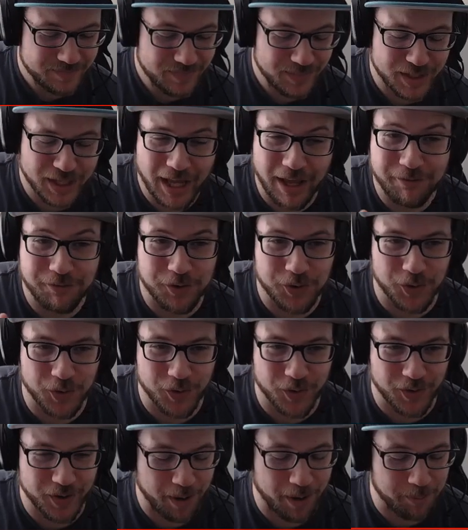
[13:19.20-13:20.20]
if
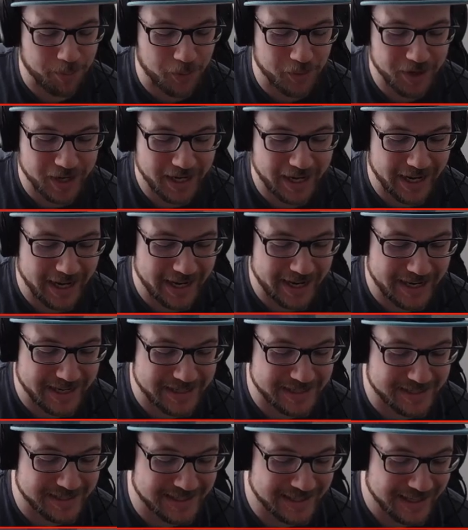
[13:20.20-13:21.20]
your opponent
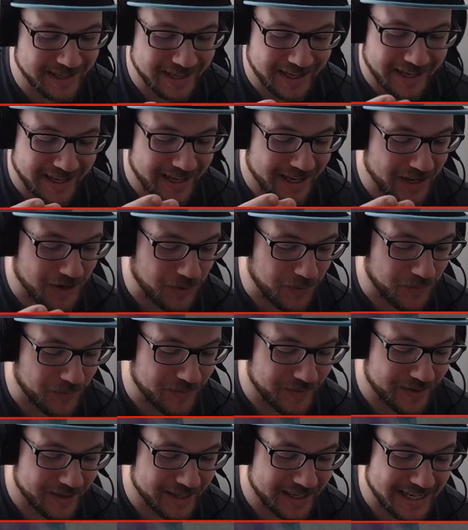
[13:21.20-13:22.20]
is, you know,
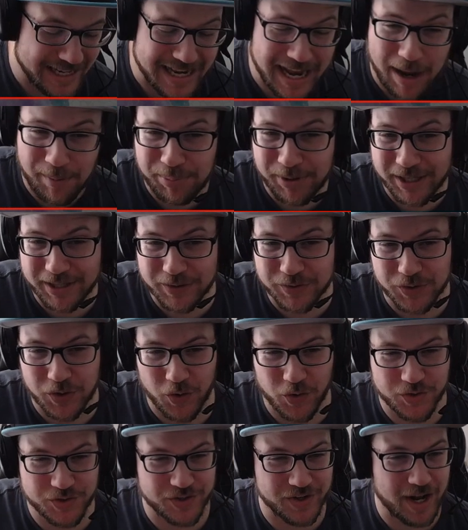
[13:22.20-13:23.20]
not playing those
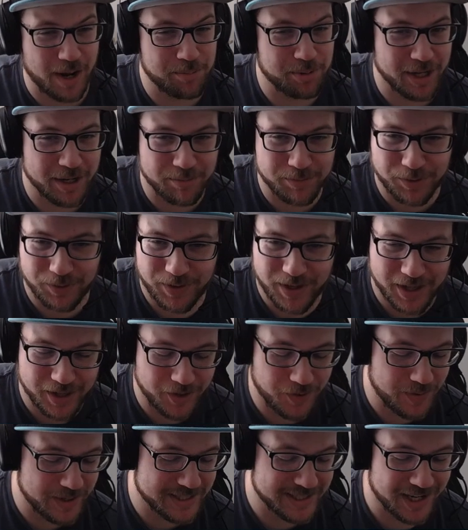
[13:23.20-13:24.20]
cards, or not playing blue,
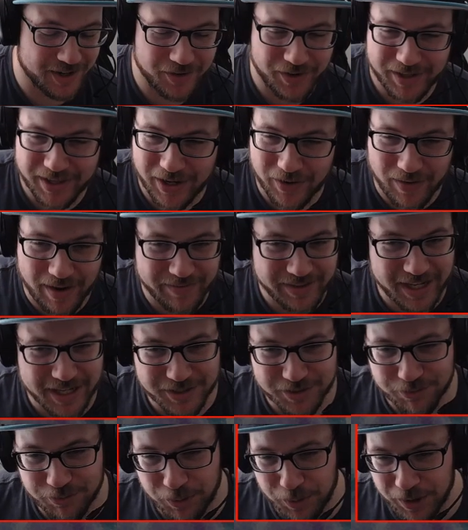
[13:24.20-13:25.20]
yellow, etc., they don't have the
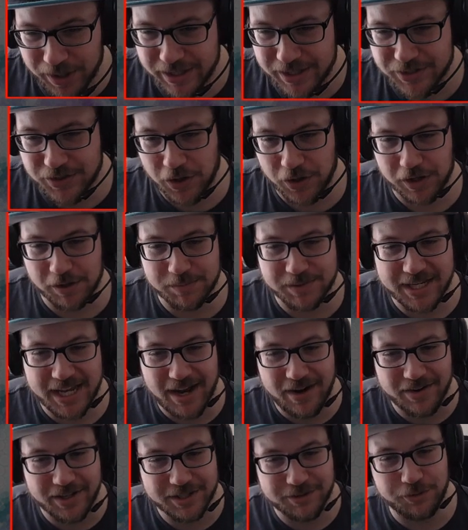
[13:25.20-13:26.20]
answer for it, this card comes
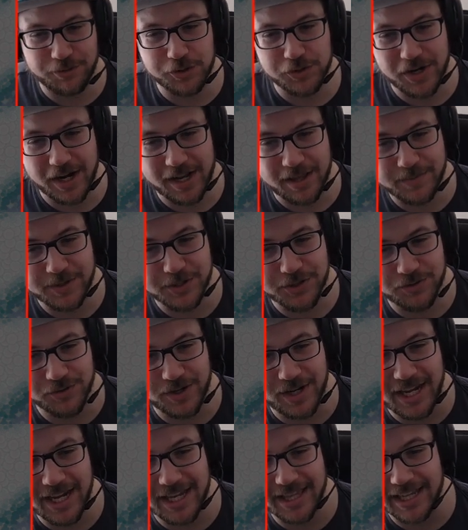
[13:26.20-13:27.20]
down, it's a foo shot of the
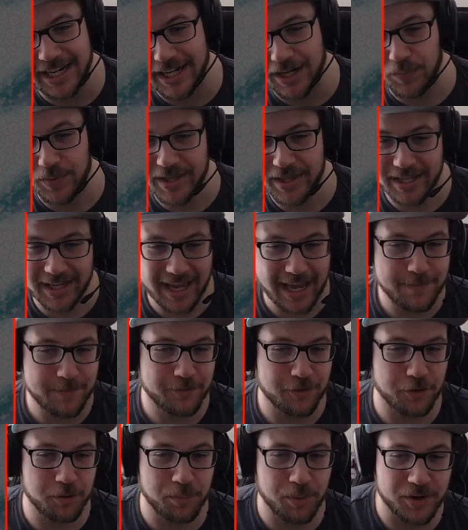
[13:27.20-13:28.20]
mystery, and then it can win the game
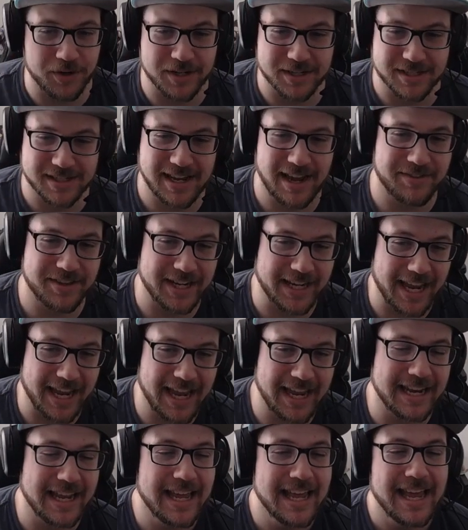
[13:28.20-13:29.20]
if your opponent doesn't have that
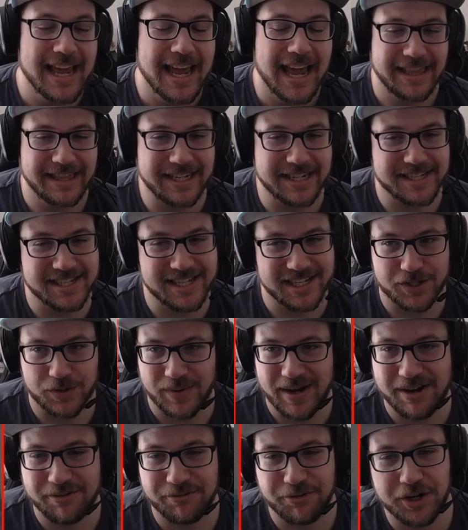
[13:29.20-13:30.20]
negate, and then it sticks
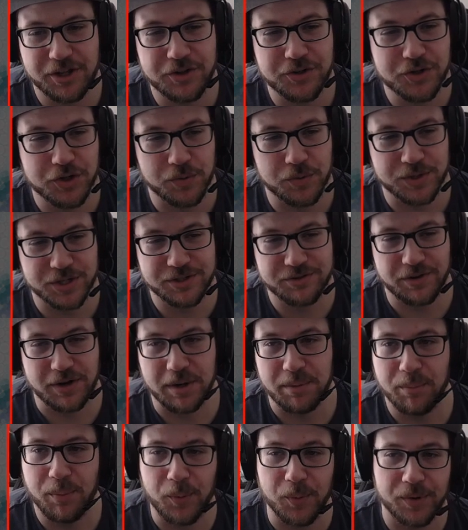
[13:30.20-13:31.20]
around for another turn, which is very
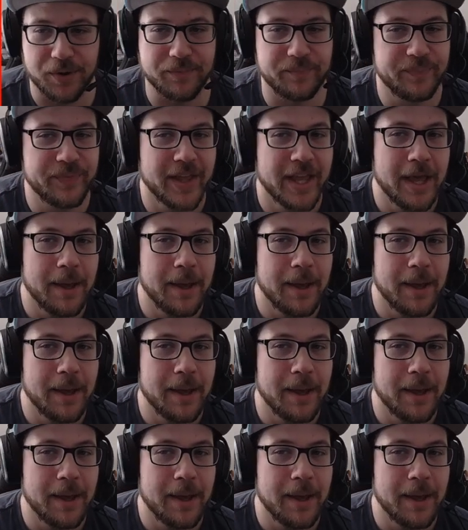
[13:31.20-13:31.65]
important.